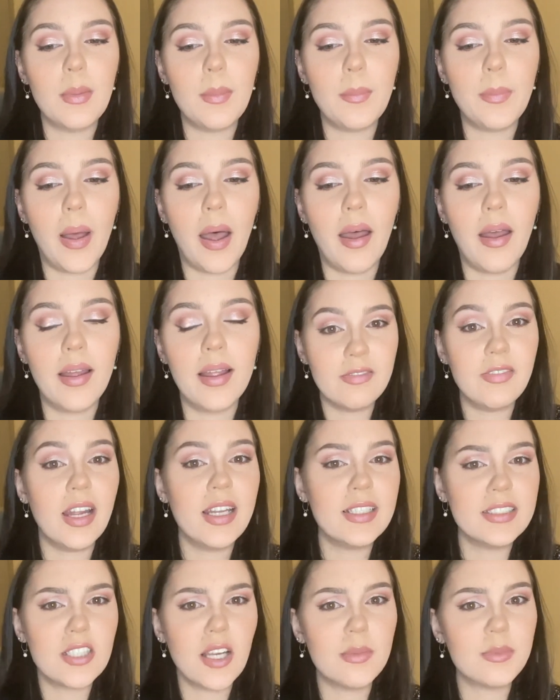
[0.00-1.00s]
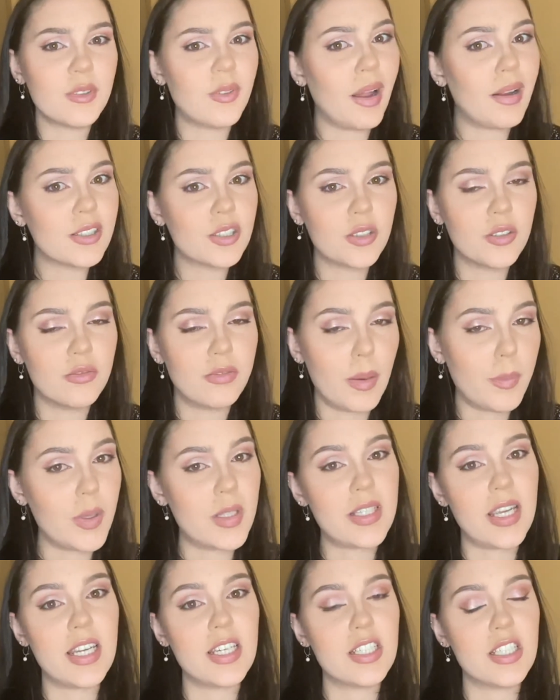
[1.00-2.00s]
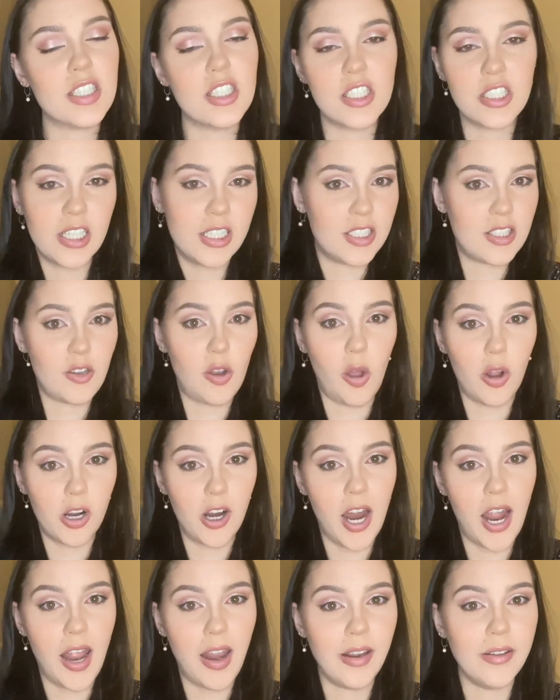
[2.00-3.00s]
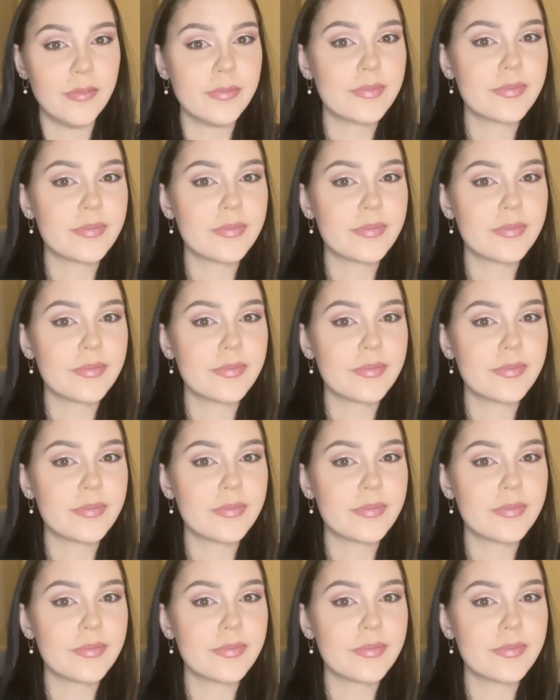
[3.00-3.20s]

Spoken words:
But in terms of actual reputation, SHEIN's not great.